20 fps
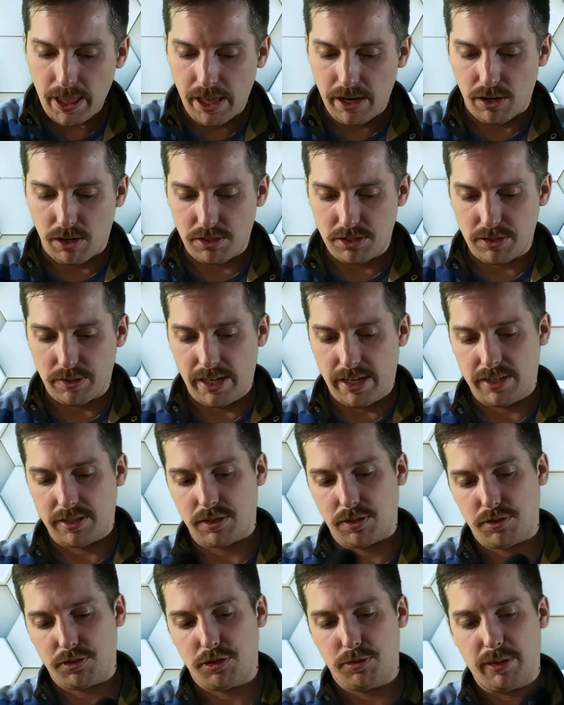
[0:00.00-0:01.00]
It also has
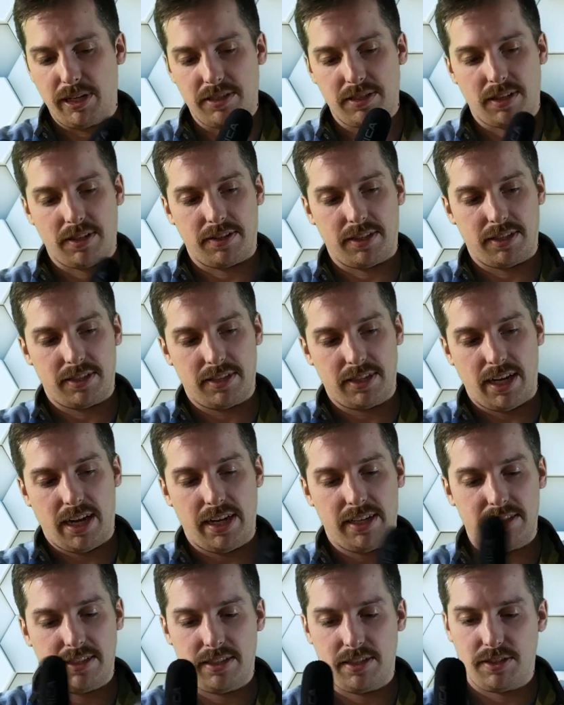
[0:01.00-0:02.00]
cold shoe mounts on the
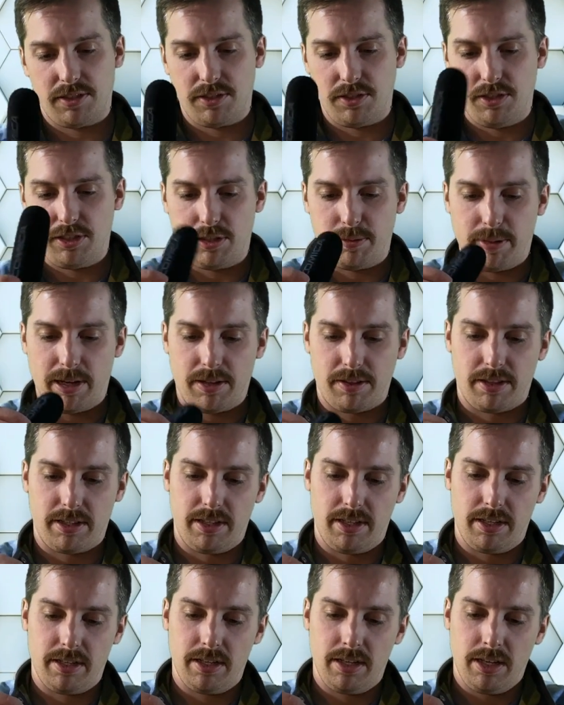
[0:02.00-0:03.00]
sides here, so you can mount
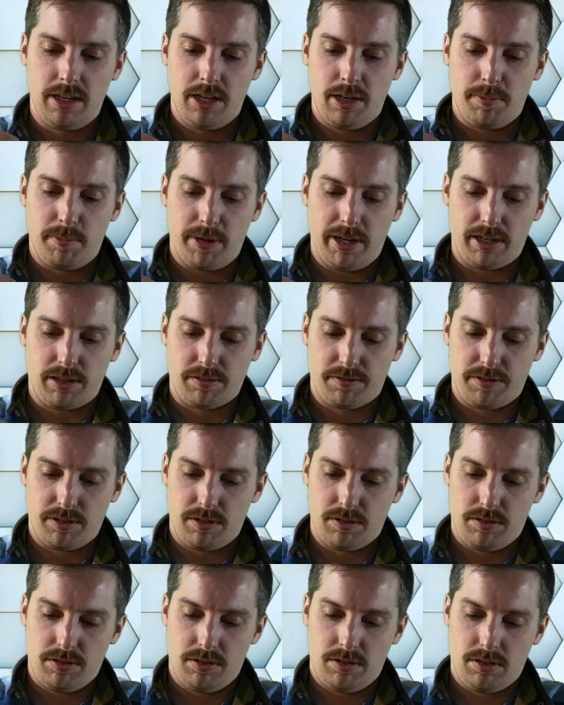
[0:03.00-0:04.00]
the
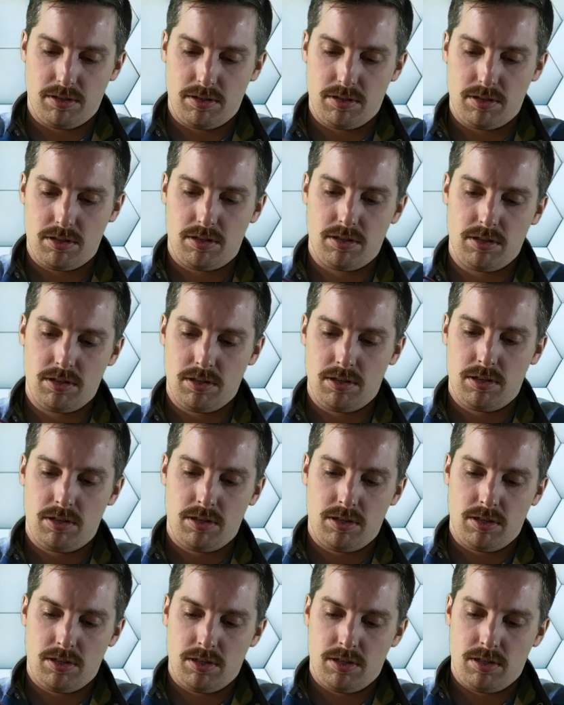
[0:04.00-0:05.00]
microphone,
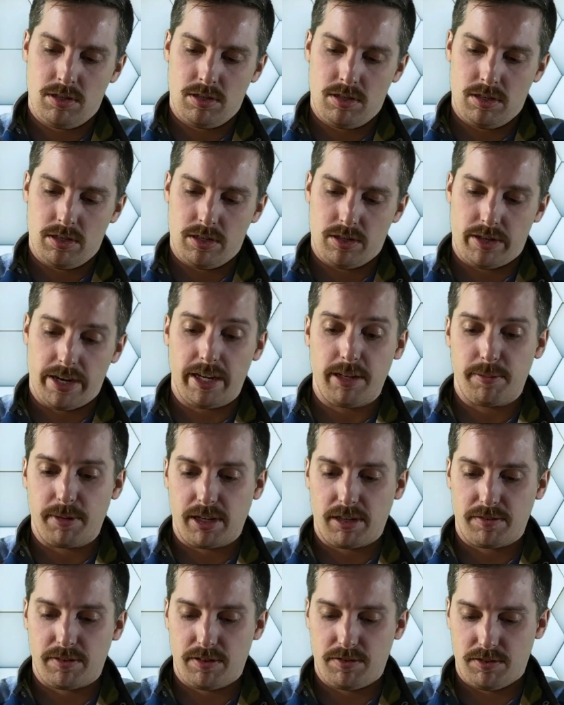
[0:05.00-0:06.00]
or any
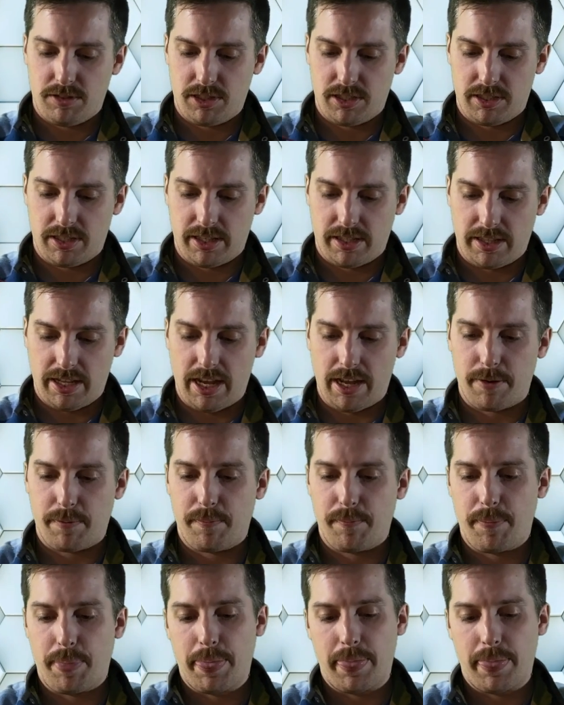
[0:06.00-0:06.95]
microphone, just like that.